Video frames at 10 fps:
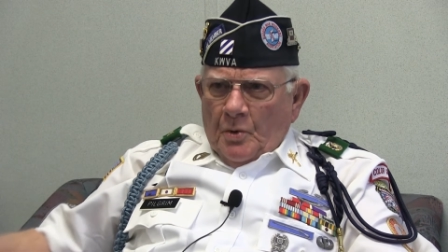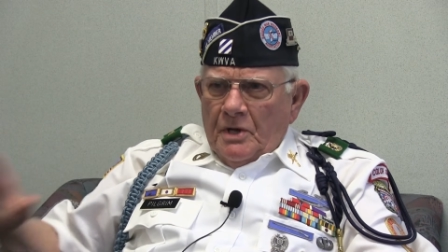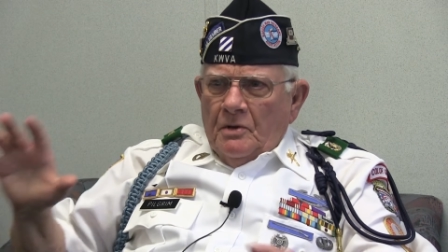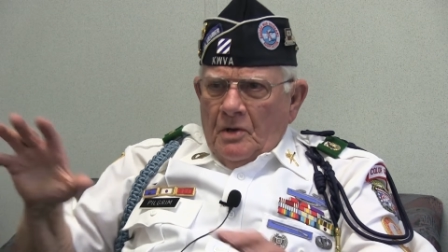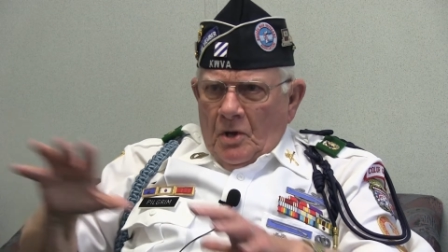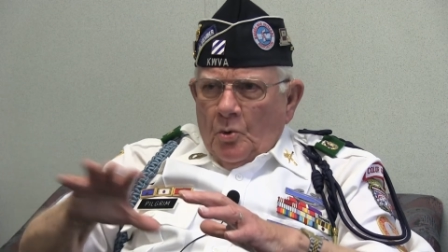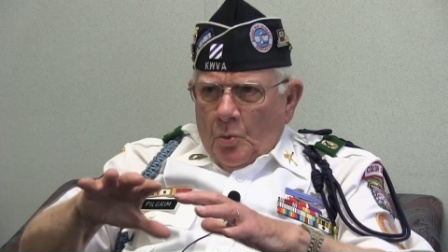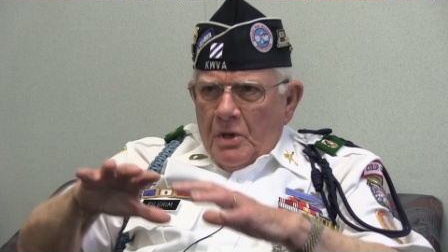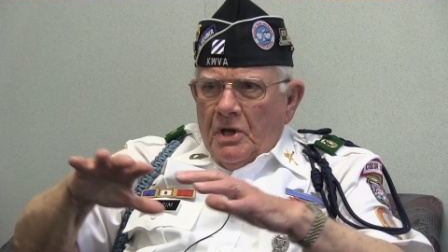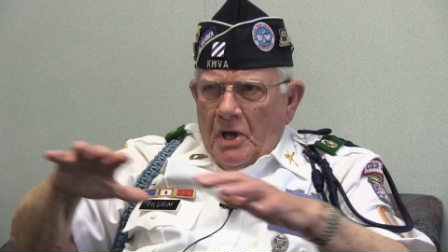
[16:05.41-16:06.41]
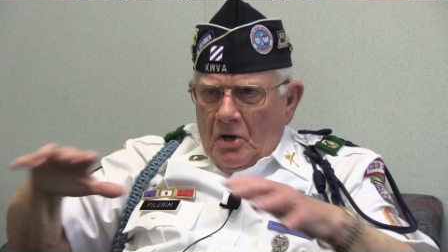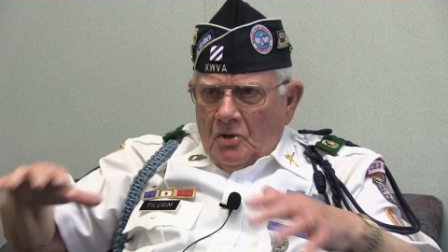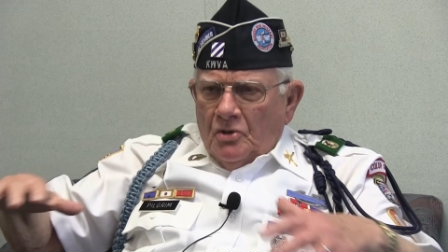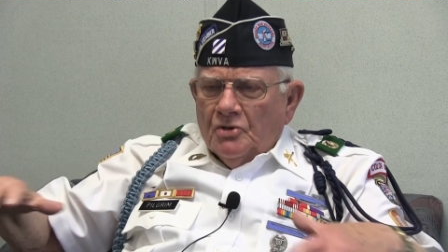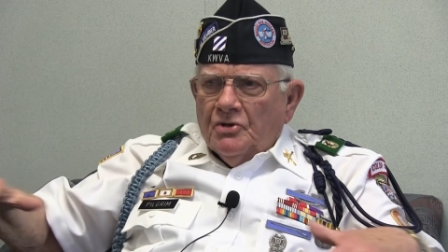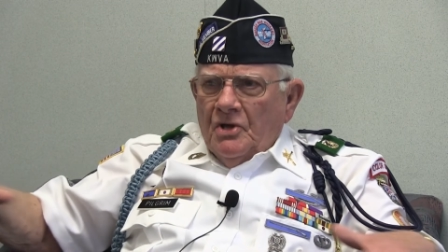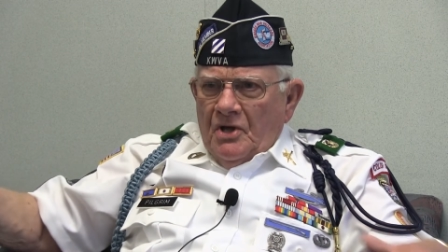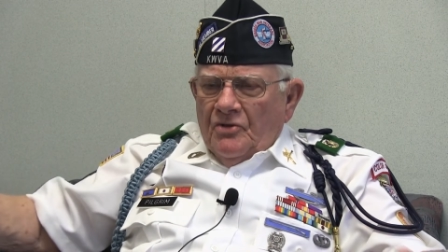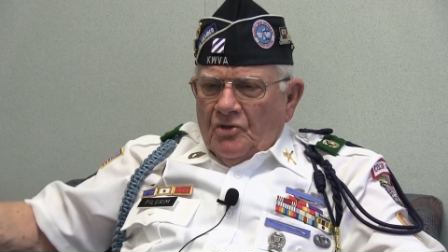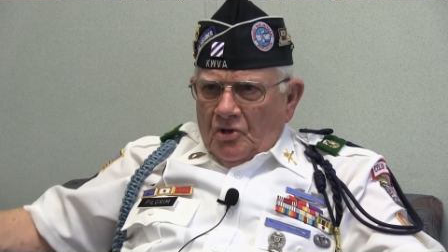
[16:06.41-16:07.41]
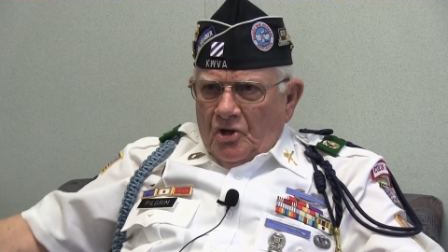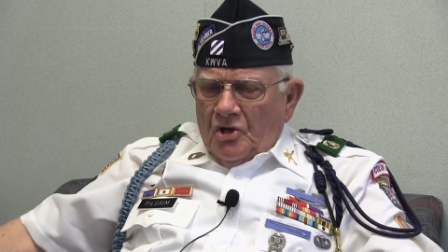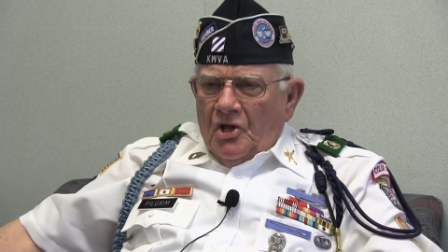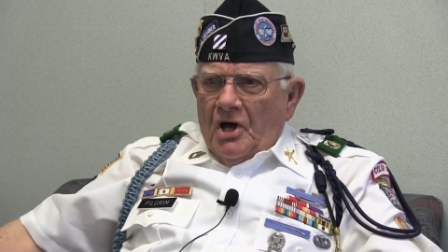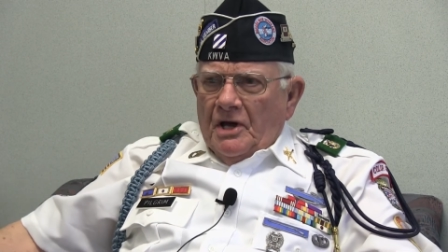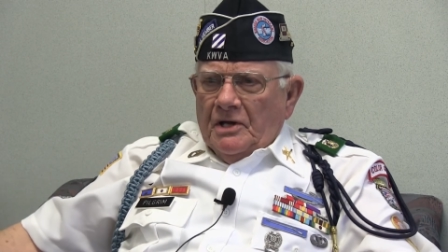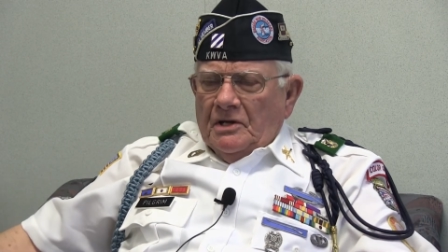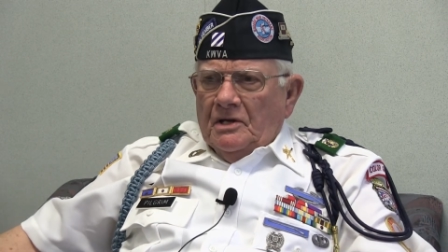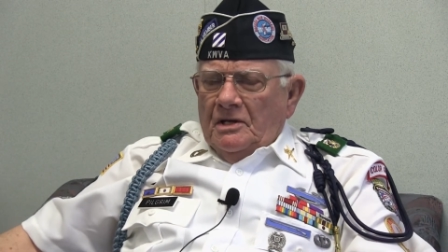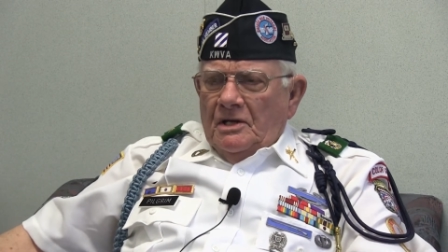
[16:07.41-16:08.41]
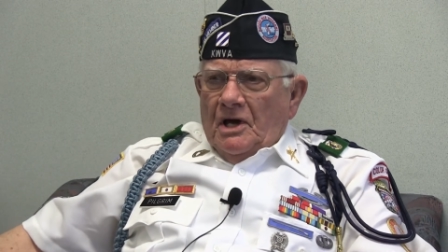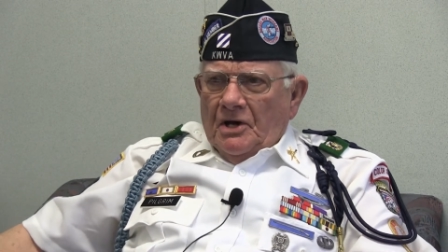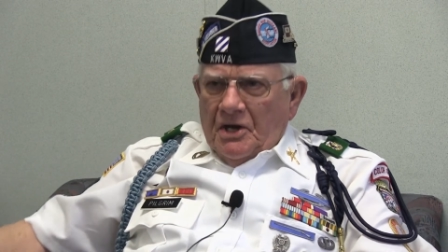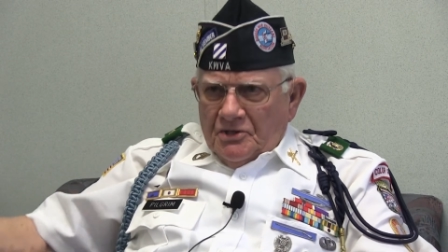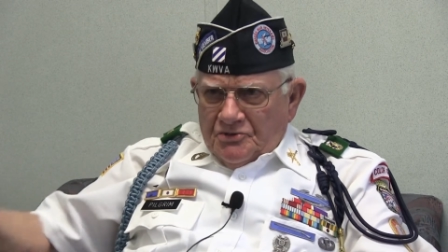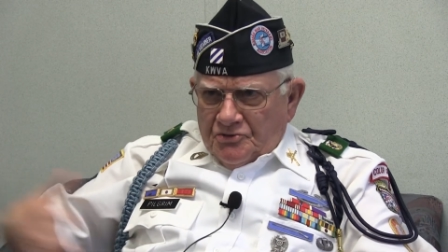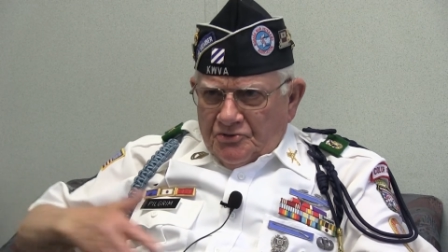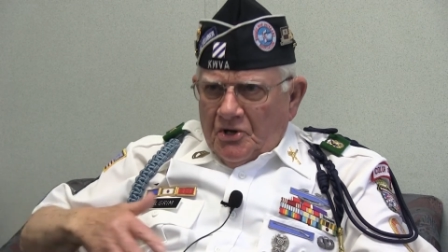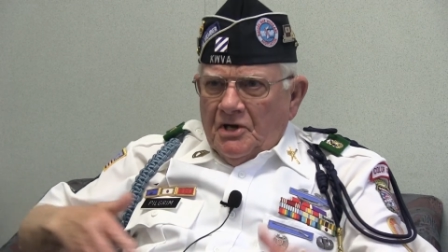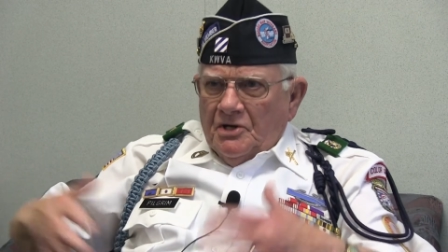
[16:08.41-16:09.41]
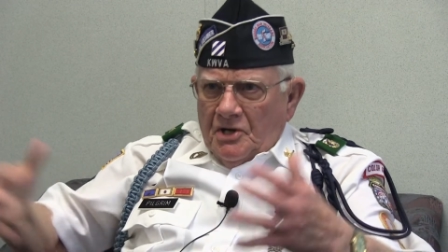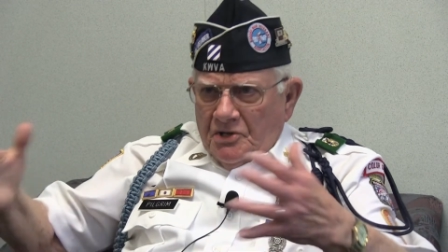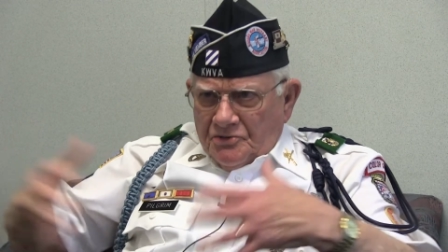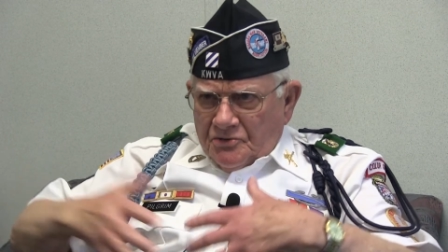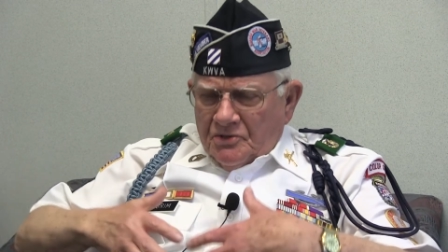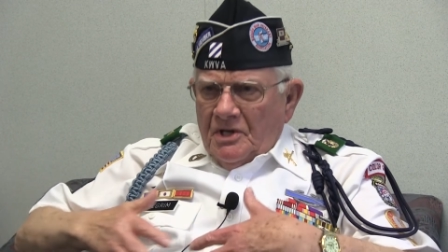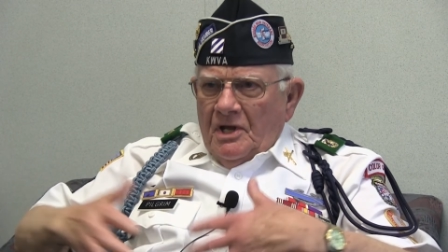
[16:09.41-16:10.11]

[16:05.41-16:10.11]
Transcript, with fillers: We we held the line against Chinese,